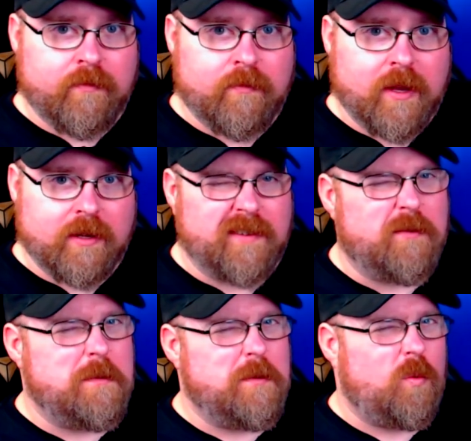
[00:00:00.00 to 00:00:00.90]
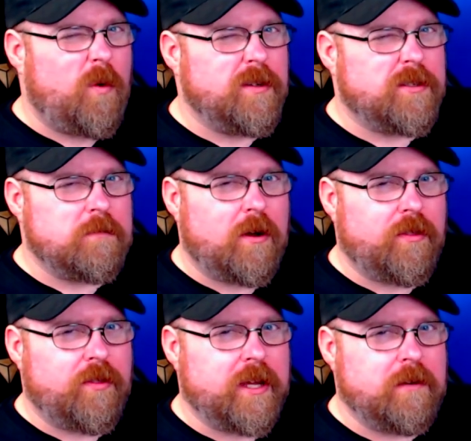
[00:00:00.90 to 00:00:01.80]
Except for maybe one small
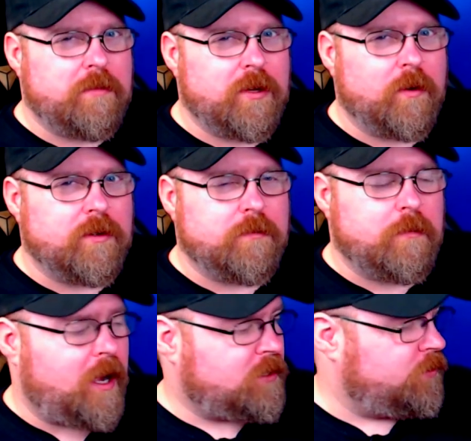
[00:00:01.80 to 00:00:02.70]
thing in Bjorn's box,